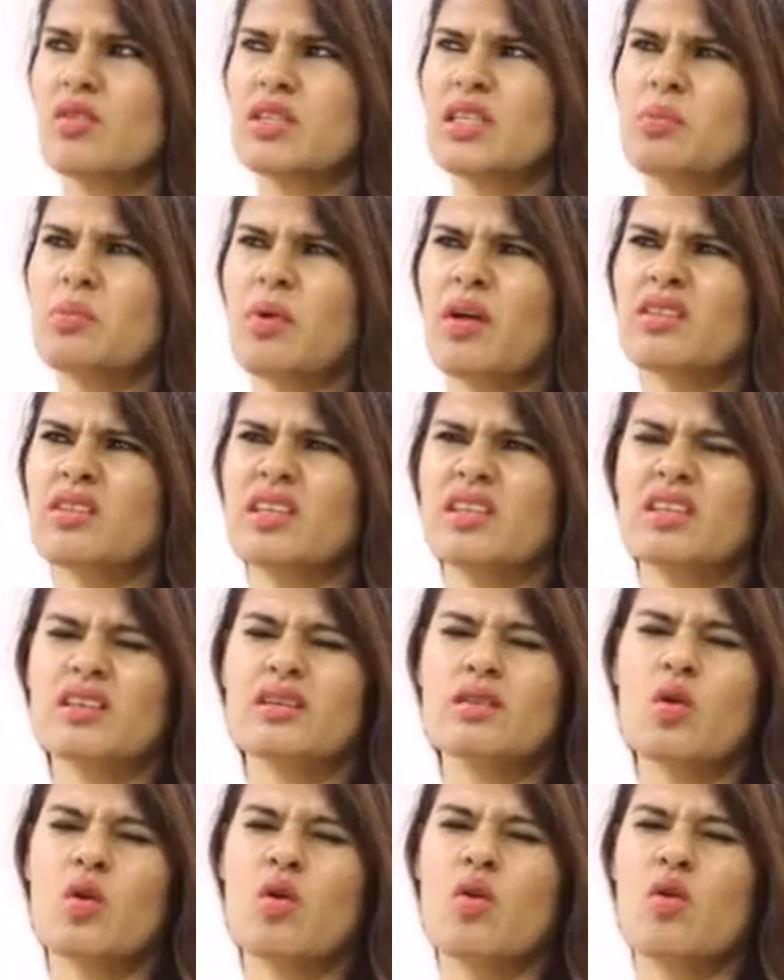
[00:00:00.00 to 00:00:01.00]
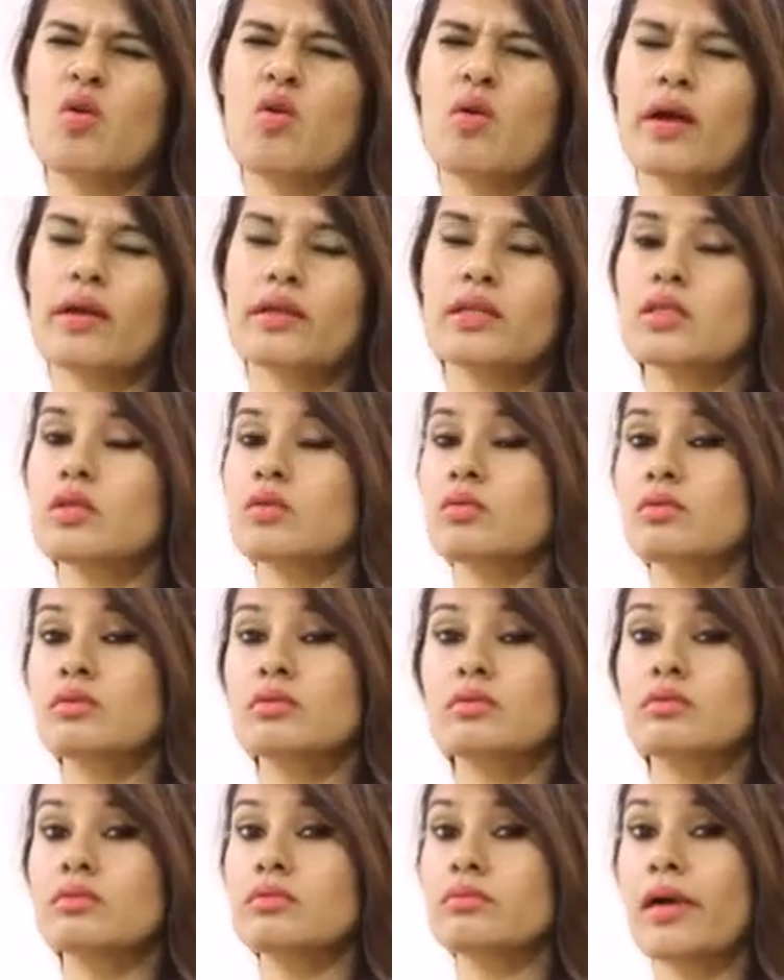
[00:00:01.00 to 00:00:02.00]
They will keep on thinking, no, I
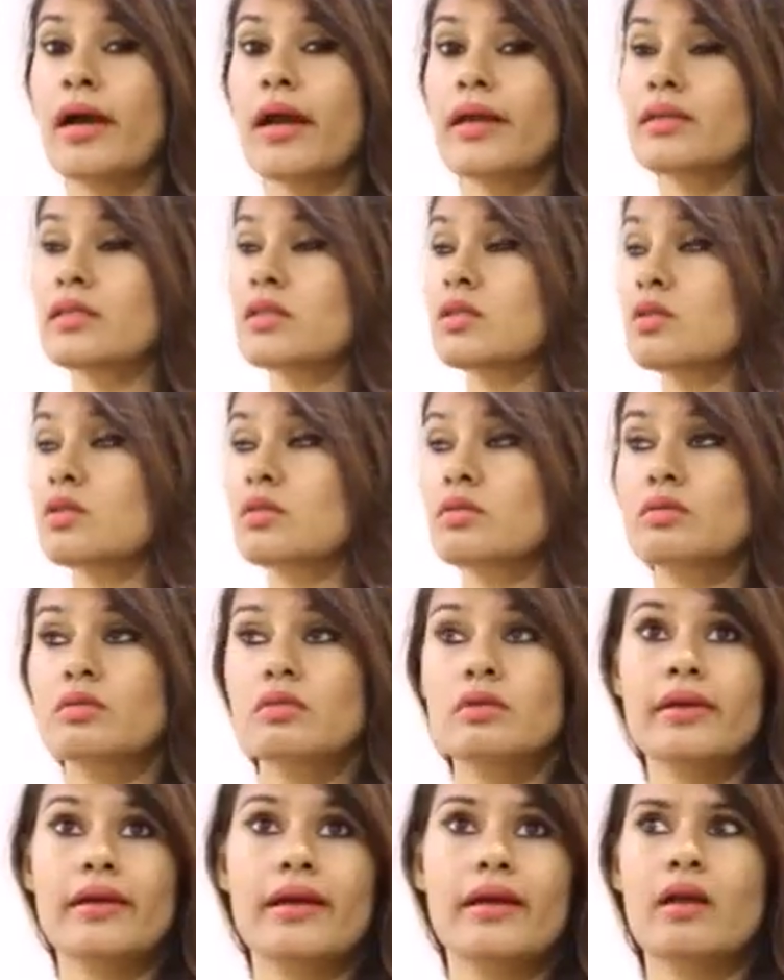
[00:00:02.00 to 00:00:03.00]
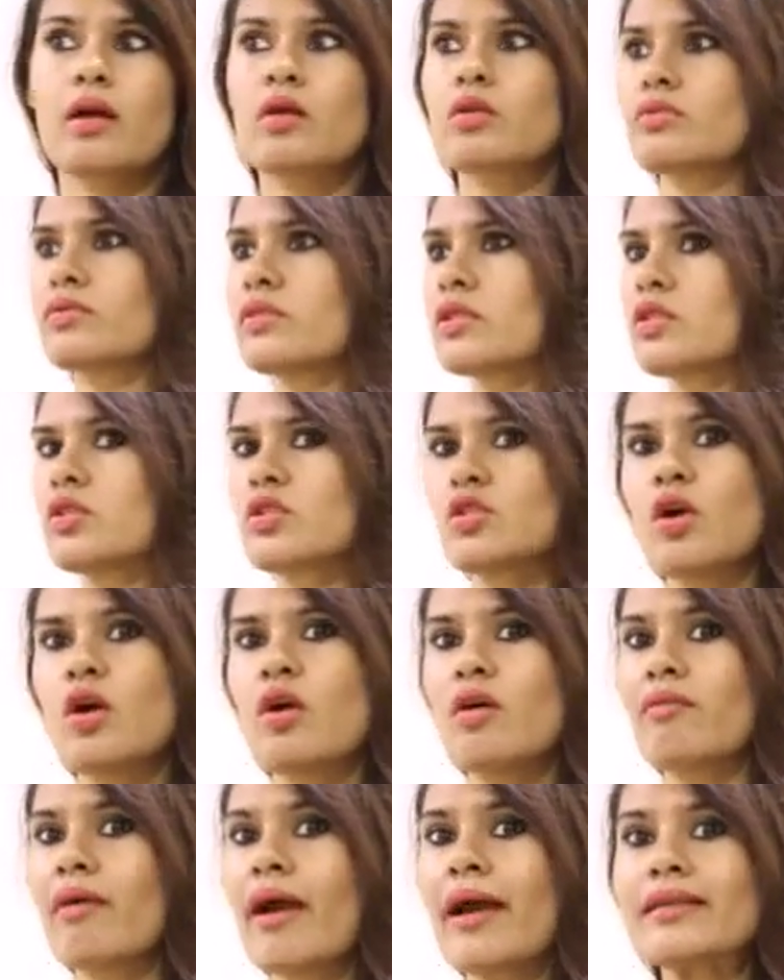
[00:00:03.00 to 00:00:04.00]
need to get out of this
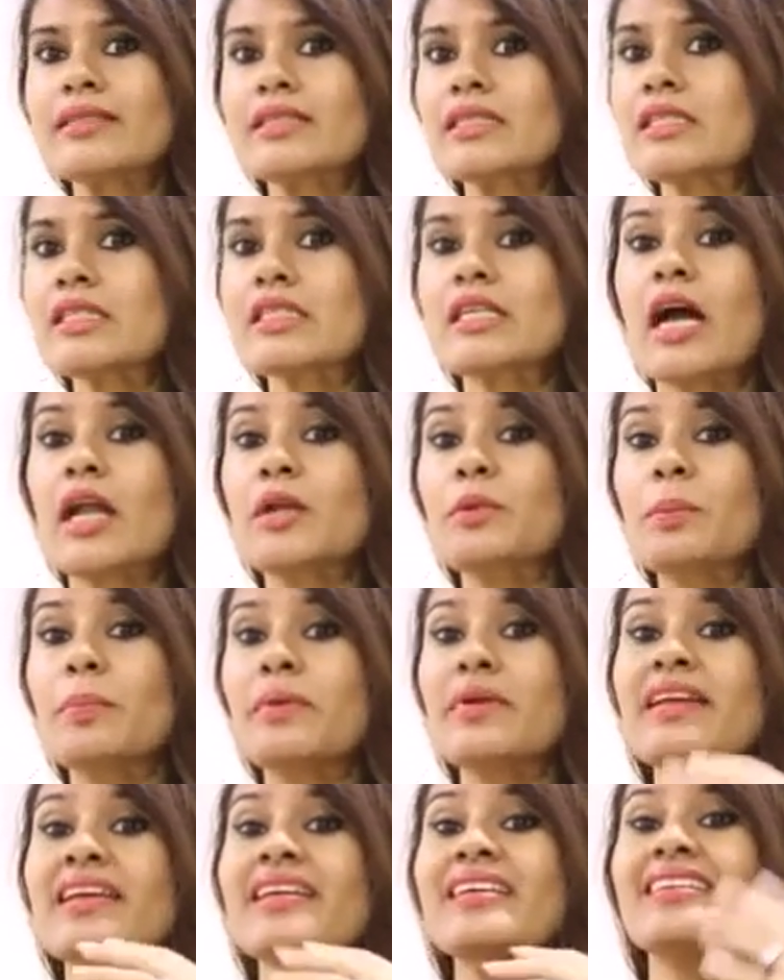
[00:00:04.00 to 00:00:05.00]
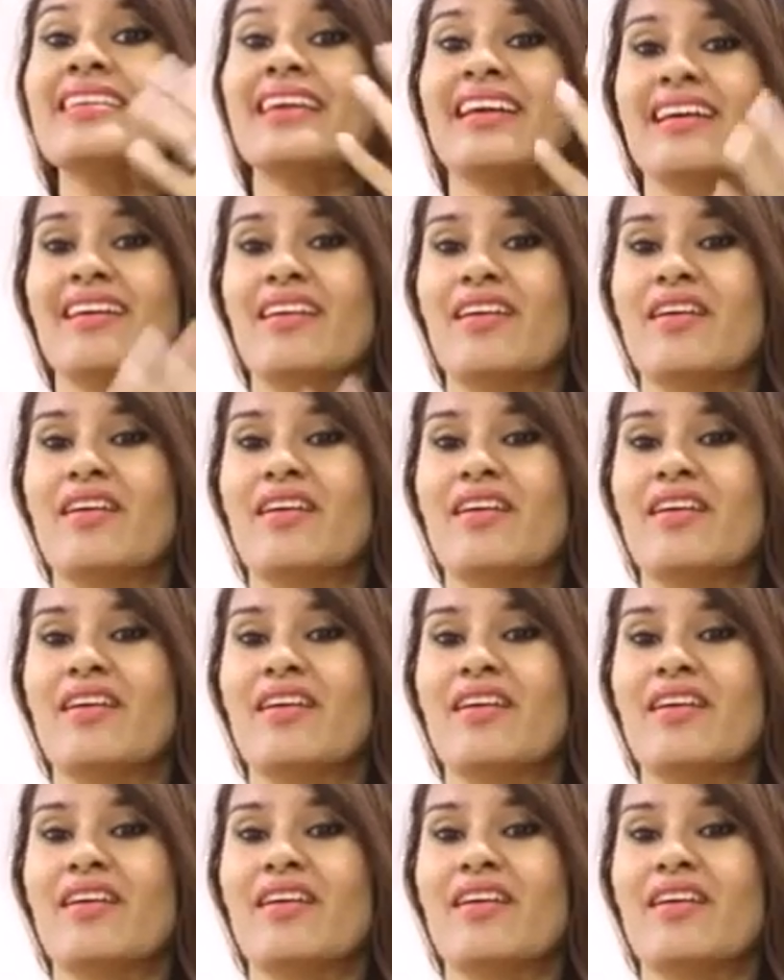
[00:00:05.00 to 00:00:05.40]
job, I just can't breathe